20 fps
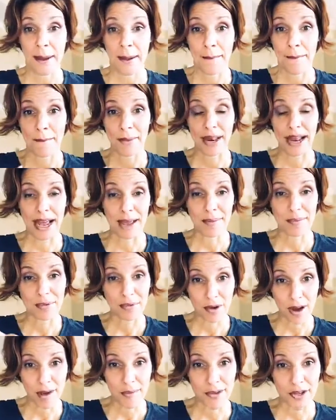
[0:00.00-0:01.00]
But I
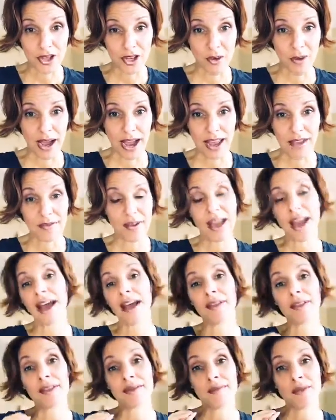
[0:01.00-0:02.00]
promise you, I've
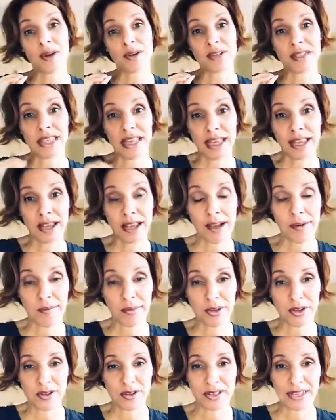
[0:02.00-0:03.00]
had the most
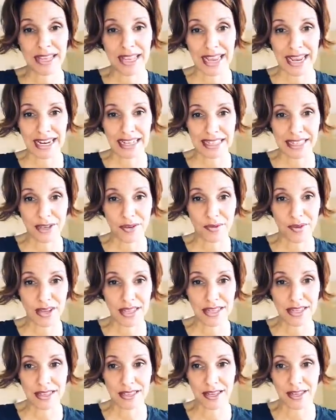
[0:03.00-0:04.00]
income-producing
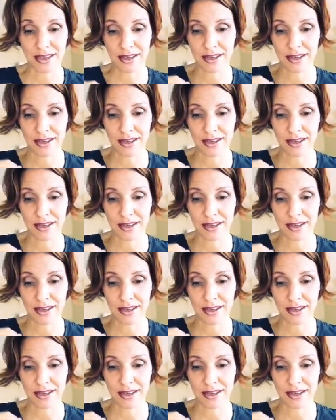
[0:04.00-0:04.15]
activities